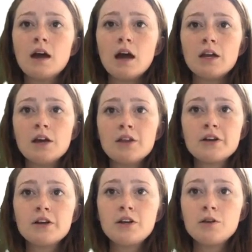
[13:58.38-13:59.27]

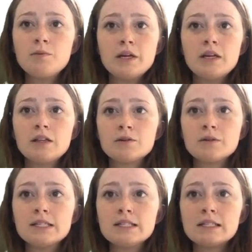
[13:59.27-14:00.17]
Another could be the
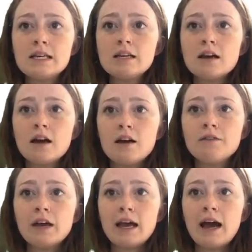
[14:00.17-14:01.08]
receipt of
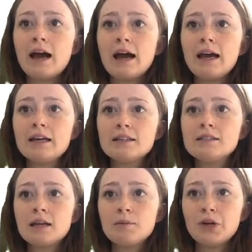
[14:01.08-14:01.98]
a high and
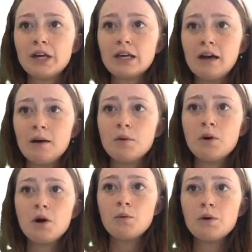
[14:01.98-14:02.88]
stable income
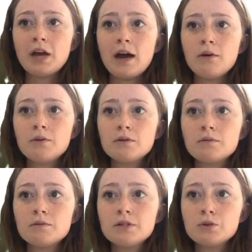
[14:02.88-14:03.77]
without
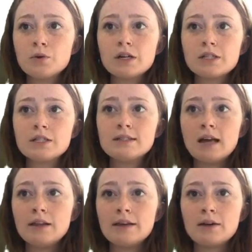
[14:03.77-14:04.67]
resort to
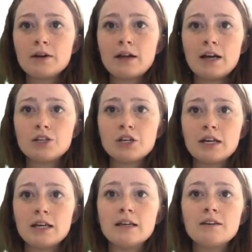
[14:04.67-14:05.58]
selling or cashing
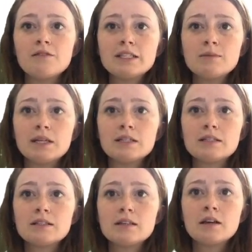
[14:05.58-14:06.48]
in
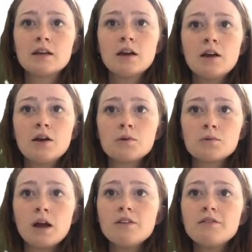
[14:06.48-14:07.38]
investments.
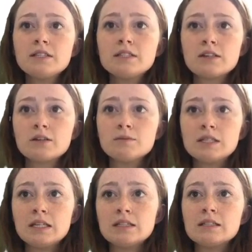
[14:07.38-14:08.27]
Relevant
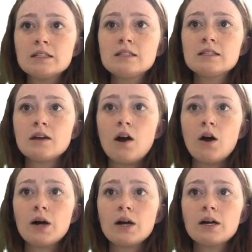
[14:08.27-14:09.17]
circumstances
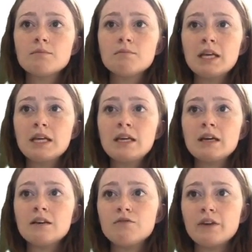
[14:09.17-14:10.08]
are many
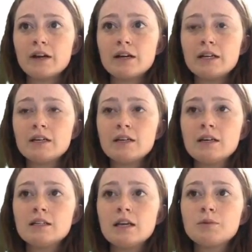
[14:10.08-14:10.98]
and varied.
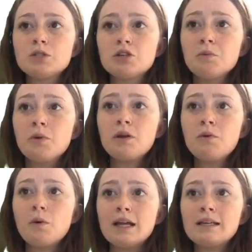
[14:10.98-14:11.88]
Table
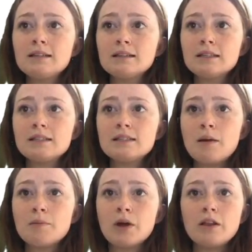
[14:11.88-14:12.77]
2.1 lists
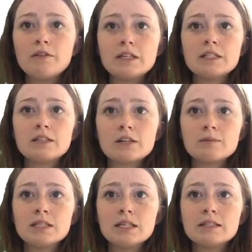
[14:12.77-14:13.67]
some relevant
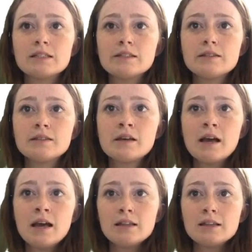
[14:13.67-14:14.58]
circumstances.
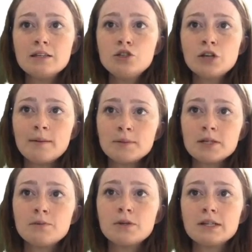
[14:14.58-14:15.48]
This
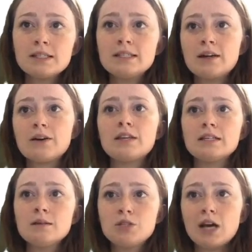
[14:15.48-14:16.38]
chapter will consider
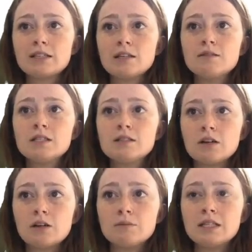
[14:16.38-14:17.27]
these objectives and
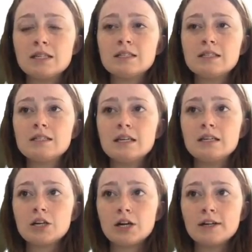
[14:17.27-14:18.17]
circumstances in
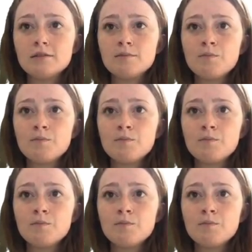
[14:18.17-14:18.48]
turn.